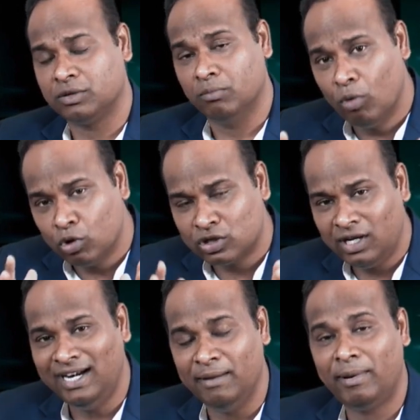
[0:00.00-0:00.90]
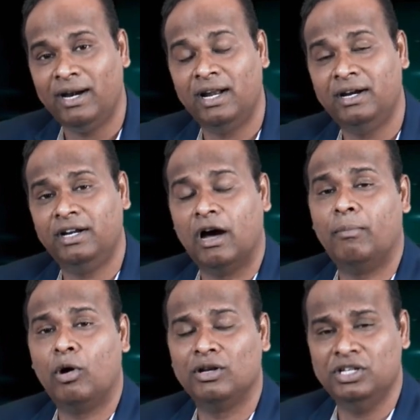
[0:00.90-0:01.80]
mostly dependent
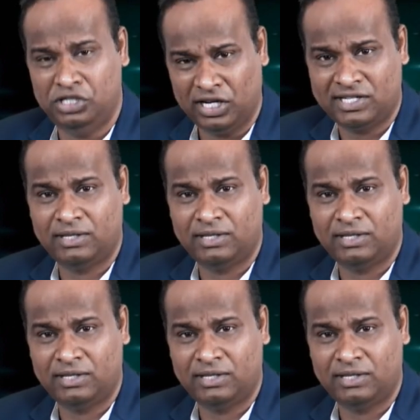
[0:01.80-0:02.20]
upon just